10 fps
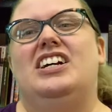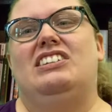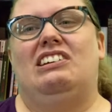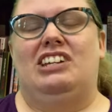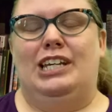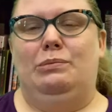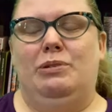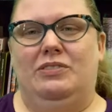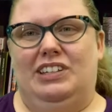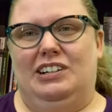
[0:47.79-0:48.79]
So she's
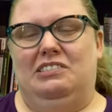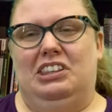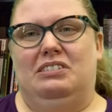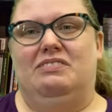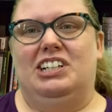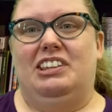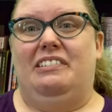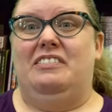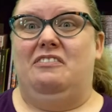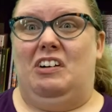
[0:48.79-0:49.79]
moved there with her mother
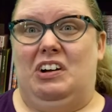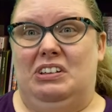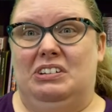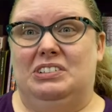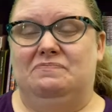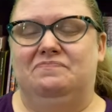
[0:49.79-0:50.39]
and father